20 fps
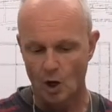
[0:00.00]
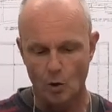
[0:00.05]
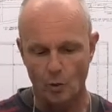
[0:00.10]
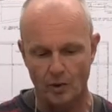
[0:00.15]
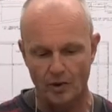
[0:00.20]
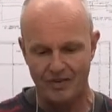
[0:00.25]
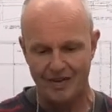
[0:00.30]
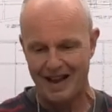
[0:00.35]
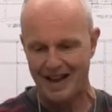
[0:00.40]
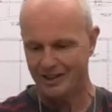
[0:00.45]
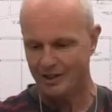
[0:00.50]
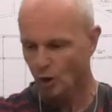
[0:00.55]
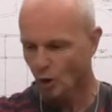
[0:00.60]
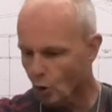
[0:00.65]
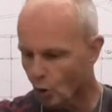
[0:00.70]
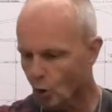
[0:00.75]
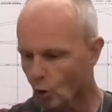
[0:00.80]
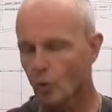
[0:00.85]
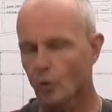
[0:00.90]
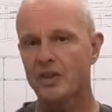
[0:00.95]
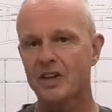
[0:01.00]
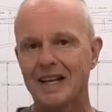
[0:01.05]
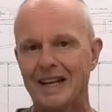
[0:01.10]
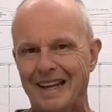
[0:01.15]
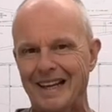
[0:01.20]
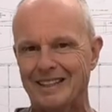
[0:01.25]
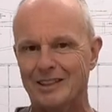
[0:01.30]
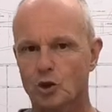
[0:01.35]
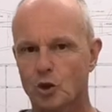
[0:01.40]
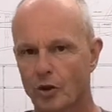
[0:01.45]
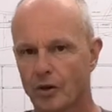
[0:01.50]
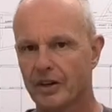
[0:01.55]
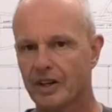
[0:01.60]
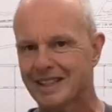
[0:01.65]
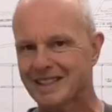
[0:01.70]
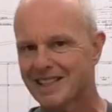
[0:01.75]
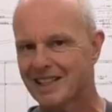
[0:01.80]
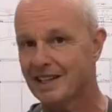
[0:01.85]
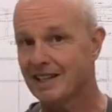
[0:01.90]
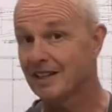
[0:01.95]
We've had all the
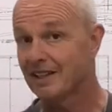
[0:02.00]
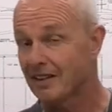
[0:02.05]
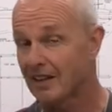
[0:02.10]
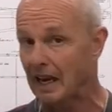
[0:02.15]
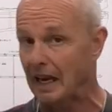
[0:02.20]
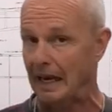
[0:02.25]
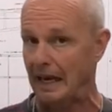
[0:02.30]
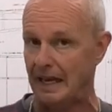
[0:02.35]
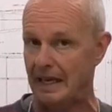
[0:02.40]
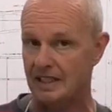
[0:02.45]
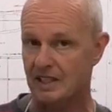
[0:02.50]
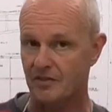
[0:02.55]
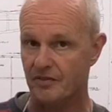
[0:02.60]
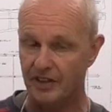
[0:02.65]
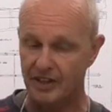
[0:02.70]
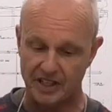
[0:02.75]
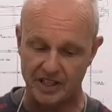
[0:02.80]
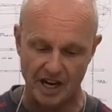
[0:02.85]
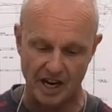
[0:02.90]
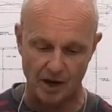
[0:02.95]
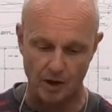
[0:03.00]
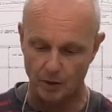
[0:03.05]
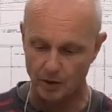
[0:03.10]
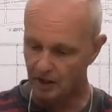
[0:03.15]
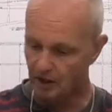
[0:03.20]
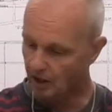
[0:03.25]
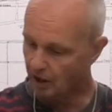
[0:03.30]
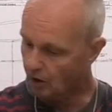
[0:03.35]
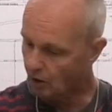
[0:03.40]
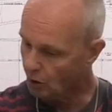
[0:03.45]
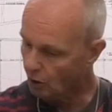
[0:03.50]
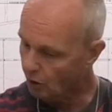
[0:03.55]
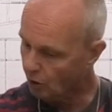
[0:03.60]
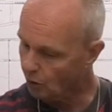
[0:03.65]
electronics in in the last video and got